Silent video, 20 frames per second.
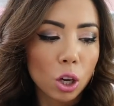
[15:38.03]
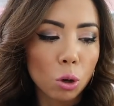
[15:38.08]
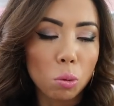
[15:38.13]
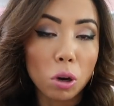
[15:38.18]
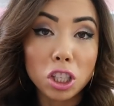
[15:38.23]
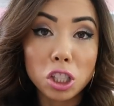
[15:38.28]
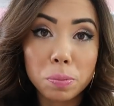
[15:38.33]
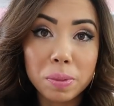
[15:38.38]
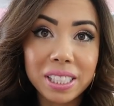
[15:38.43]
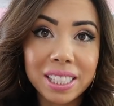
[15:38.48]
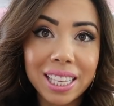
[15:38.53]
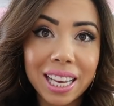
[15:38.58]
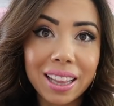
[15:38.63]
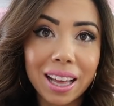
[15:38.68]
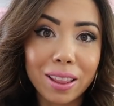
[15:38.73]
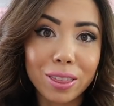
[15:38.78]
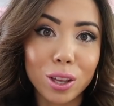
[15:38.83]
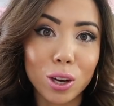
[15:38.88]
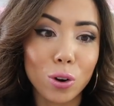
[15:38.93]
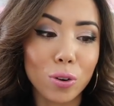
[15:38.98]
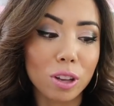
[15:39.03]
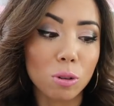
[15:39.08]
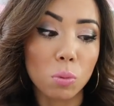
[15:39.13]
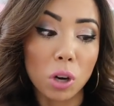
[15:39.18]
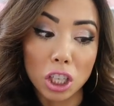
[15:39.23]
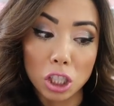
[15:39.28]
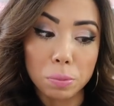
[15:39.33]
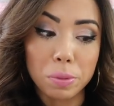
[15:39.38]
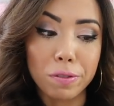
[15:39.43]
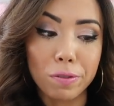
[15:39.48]
Watch me say that though and
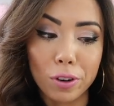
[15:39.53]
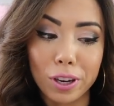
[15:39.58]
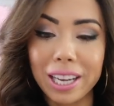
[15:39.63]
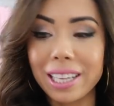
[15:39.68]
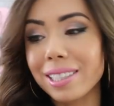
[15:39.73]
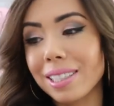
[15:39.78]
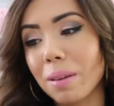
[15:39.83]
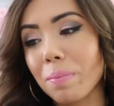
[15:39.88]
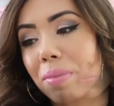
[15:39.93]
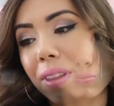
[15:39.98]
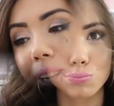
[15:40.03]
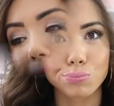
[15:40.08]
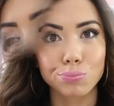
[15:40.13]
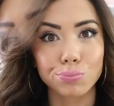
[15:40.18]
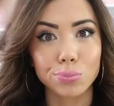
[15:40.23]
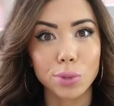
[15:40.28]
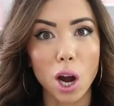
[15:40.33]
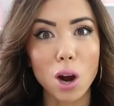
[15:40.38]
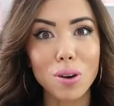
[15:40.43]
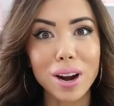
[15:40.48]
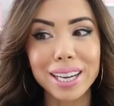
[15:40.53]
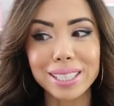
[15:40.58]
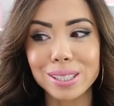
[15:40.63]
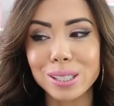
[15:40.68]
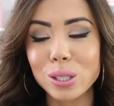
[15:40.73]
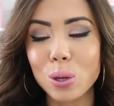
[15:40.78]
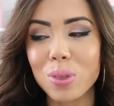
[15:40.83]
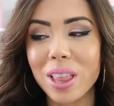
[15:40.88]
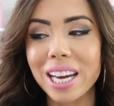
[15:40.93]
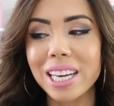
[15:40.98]
watch me forget something. All
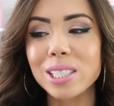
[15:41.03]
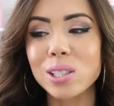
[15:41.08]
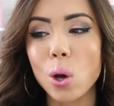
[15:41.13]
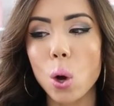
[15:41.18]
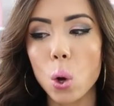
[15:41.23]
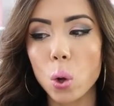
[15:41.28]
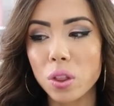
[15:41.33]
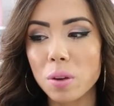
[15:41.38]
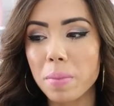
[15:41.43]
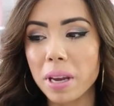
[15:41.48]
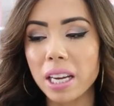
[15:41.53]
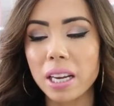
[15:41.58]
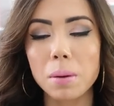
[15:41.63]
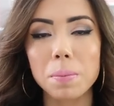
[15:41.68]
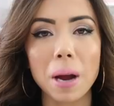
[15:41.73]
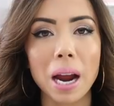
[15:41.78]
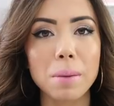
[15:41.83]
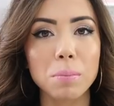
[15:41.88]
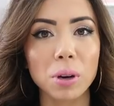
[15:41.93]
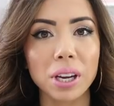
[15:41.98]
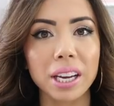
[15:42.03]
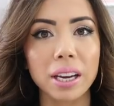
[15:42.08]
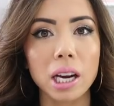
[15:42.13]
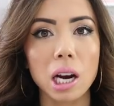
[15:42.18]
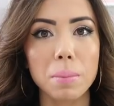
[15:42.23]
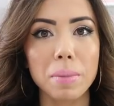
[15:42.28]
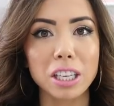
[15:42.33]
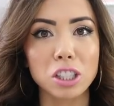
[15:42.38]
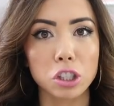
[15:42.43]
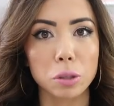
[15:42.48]
right, so that is all the makeup I'm bringing
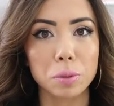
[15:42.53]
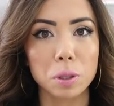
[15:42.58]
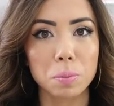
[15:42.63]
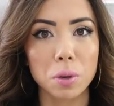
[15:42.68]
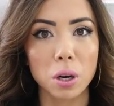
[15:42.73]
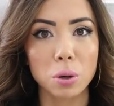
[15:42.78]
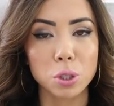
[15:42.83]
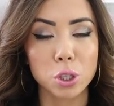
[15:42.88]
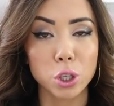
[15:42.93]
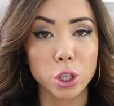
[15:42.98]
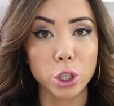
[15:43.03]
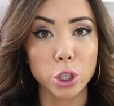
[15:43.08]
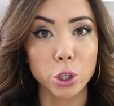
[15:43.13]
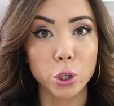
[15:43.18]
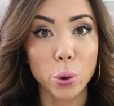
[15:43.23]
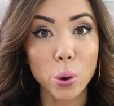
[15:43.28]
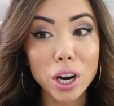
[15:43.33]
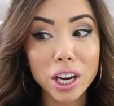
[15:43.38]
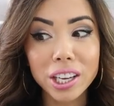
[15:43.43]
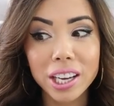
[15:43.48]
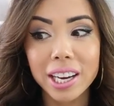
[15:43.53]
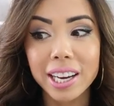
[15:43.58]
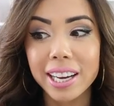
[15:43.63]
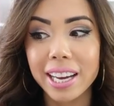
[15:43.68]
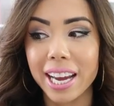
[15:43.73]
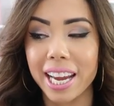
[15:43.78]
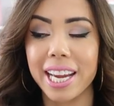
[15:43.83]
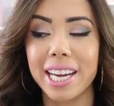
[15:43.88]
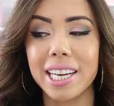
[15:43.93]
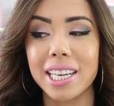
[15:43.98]
on my trip tomorrow to New York.
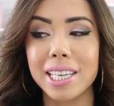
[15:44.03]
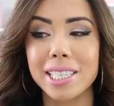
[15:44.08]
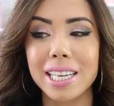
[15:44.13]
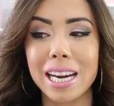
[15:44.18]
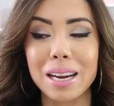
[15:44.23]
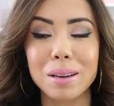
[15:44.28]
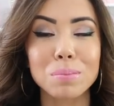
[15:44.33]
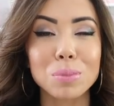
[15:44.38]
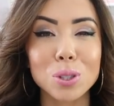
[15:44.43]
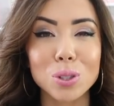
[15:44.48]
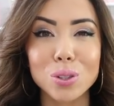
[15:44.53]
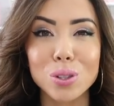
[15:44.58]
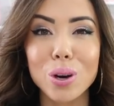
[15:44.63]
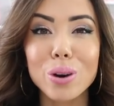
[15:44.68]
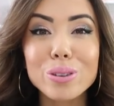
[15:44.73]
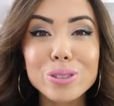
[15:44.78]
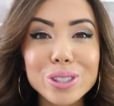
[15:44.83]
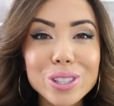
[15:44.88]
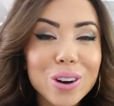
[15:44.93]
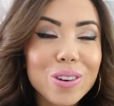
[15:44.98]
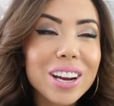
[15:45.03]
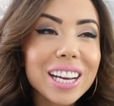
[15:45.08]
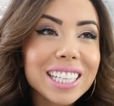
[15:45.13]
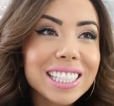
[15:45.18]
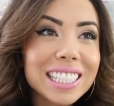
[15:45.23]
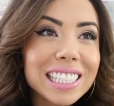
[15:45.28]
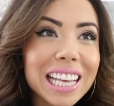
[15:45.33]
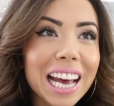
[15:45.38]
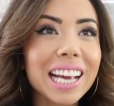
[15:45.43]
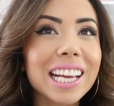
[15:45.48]
And I'm so, so
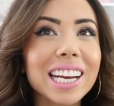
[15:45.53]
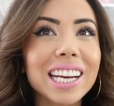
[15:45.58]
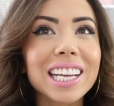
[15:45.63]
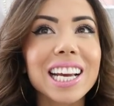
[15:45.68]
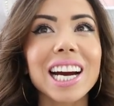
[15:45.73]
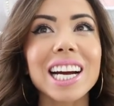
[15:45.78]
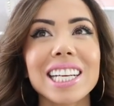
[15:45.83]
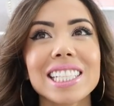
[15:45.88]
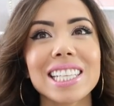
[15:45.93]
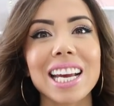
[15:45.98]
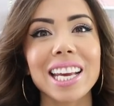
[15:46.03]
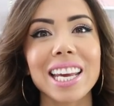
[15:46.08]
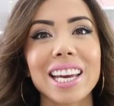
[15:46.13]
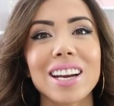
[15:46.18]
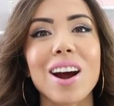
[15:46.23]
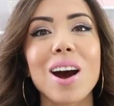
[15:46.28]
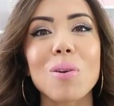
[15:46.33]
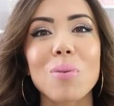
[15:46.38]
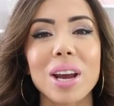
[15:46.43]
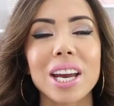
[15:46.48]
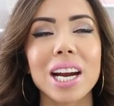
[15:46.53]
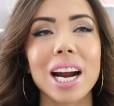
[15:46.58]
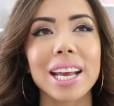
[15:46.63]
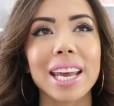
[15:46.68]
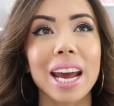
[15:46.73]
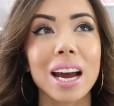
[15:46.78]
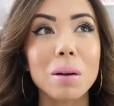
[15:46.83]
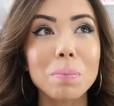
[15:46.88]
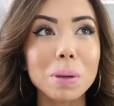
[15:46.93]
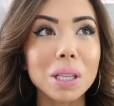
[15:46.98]
excited, guys. I cannot wait. I
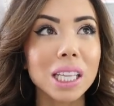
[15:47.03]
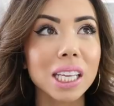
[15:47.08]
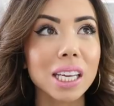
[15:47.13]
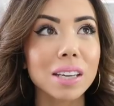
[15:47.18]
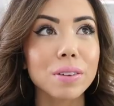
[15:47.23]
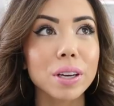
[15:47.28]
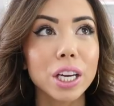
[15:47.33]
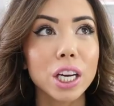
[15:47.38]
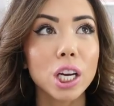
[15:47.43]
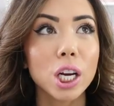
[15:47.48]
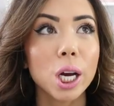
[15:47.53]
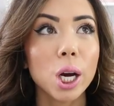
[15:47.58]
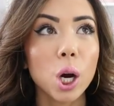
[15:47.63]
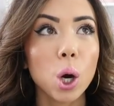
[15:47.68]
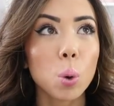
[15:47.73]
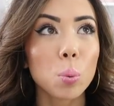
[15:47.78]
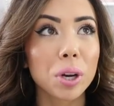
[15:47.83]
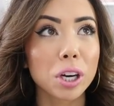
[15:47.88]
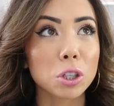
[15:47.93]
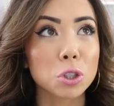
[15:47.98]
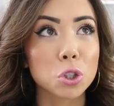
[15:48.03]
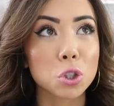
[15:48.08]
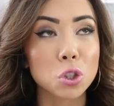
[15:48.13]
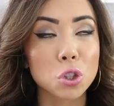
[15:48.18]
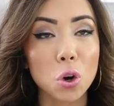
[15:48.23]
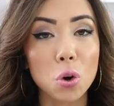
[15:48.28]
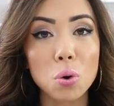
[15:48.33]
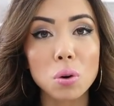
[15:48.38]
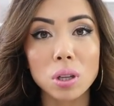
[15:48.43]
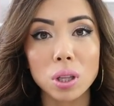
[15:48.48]
can't believe we are
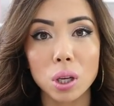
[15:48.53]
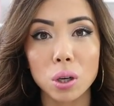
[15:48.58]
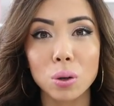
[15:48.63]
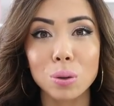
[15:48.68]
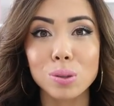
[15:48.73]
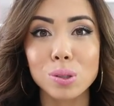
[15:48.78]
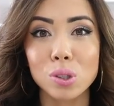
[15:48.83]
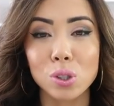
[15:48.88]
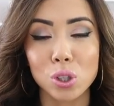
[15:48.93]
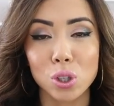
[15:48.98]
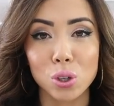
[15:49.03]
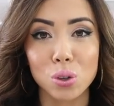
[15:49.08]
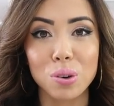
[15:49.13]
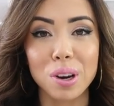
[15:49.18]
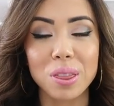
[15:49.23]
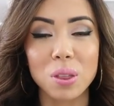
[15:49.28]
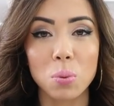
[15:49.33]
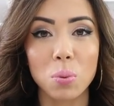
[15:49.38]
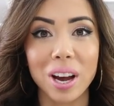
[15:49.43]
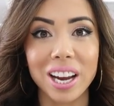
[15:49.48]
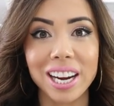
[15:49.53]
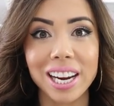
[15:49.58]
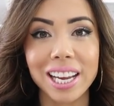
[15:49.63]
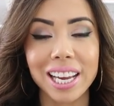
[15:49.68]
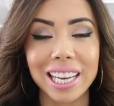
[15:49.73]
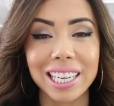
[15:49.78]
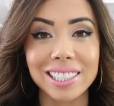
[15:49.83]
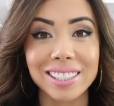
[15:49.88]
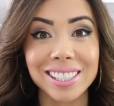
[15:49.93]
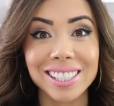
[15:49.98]
so close to the
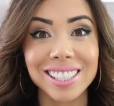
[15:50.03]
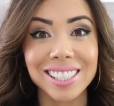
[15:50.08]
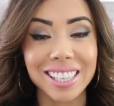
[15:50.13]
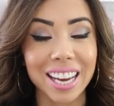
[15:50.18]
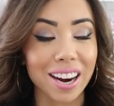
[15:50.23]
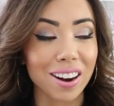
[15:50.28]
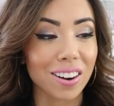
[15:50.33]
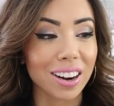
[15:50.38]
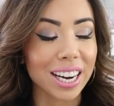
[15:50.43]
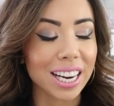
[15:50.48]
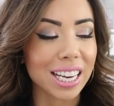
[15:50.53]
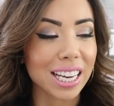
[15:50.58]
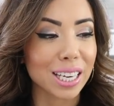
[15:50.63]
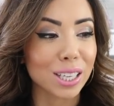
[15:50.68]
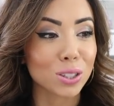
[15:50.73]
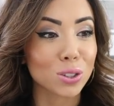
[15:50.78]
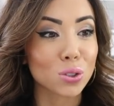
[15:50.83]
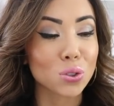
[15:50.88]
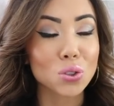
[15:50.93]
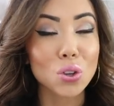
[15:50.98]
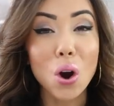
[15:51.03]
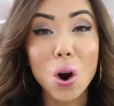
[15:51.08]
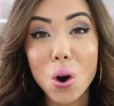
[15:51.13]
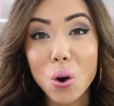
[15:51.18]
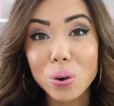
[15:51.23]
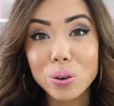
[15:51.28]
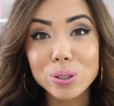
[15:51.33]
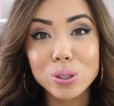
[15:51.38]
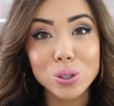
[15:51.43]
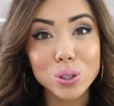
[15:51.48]
wedding. It is scary. It is
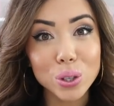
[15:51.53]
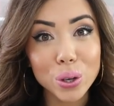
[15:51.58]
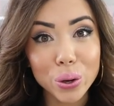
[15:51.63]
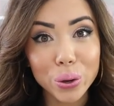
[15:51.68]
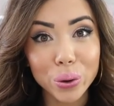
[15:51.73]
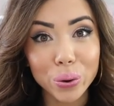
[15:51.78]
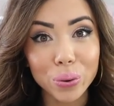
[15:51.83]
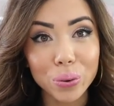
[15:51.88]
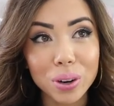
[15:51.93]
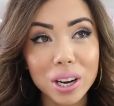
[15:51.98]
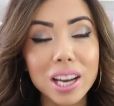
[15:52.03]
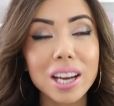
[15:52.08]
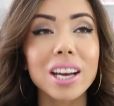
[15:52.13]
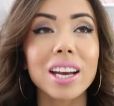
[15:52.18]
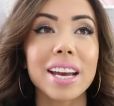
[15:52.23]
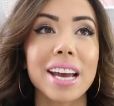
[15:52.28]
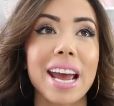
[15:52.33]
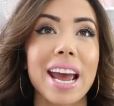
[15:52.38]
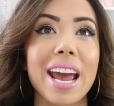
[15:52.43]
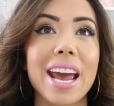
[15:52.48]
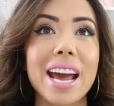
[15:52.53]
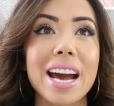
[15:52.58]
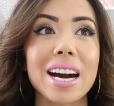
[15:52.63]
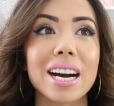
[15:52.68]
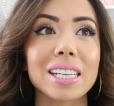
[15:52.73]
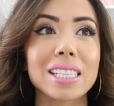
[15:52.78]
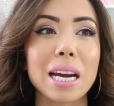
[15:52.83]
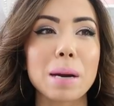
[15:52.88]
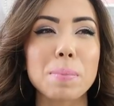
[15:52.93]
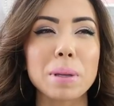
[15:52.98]
so soon.
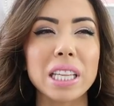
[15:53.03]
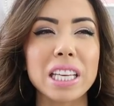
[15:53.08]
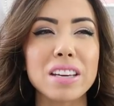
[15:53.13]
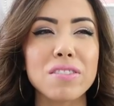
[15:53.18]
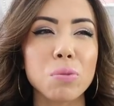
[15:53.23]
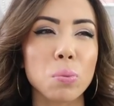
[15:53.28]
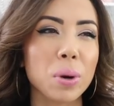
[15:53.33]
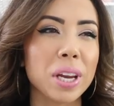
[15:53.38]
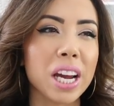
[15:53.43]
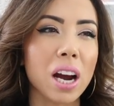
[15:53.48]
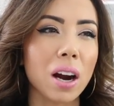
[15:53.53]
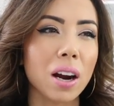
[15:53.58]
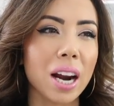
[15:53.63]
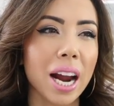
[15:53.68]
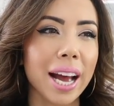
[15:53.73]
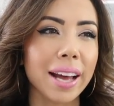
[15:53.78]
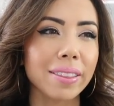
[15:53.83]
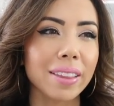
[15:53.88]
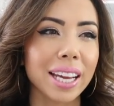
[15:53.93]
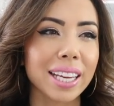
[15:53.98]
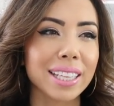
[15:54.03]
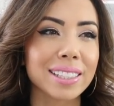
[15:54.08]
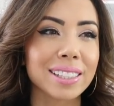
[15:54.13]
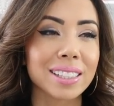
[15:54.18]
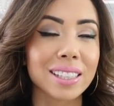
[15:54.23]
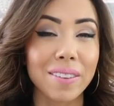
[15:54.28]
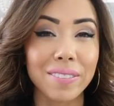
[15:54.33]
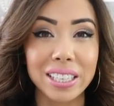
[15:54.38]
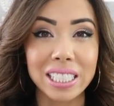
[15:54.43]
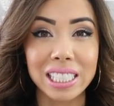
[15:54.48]
And I believe we are at like
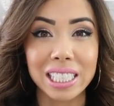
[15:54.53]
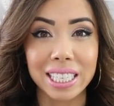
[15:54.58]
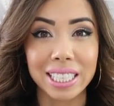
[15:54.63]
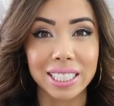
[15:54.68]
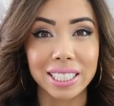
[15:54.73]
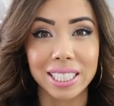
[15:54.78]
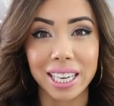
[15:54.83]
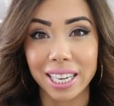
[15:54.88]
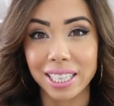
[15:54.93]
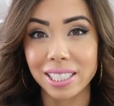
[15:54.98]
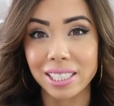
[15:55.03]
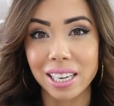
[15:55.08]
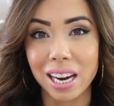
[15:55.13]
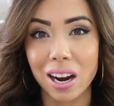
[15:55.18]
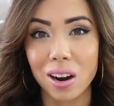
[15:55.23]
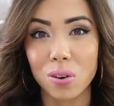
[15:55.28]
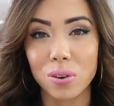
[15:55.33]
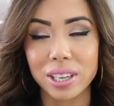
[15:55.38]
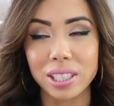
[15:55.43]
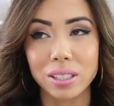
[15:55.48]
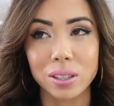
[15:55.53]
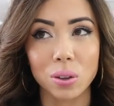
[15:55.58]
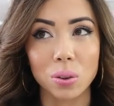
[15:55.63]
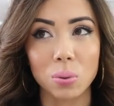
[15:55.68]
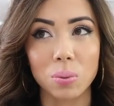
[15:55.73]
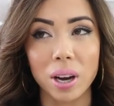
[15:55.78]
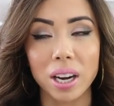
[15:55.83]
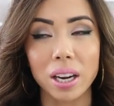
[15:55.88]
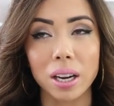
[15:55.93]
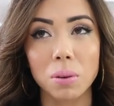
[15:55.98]
17 days now until
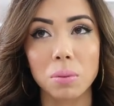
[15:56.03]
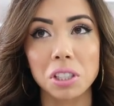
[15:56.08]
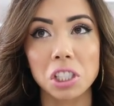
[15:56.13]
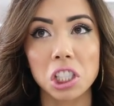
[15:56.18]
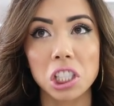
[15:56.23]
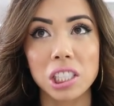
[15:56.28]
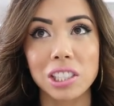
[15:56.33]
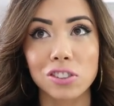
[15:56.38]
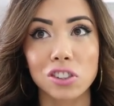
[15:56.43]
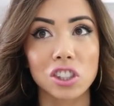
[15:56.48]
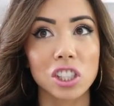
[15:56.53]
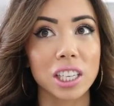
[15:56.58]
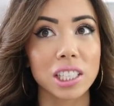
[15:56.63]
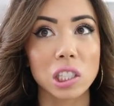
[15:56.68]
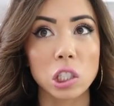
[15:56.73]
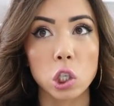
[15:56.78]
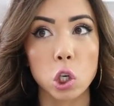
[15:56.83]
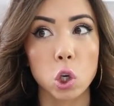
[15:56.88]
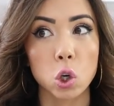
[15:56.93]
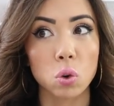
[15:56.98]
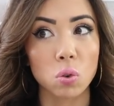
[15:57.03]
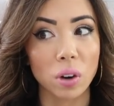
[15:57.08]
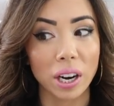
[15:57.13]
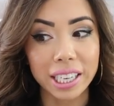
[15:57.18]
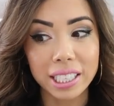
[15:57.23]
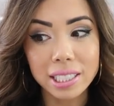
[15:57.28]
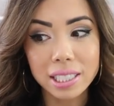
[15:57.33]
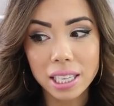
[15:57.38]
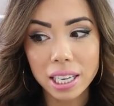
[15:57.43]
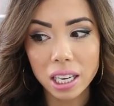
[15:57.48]
the wedding, which is just
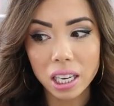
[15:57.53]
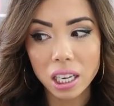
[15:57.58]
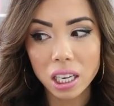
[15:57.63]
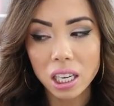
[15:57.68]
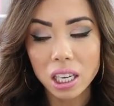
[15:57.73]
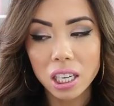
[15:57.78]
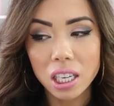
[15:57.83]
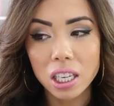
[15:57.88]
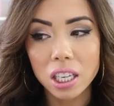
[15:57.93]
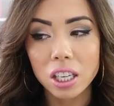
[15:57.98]
crazy.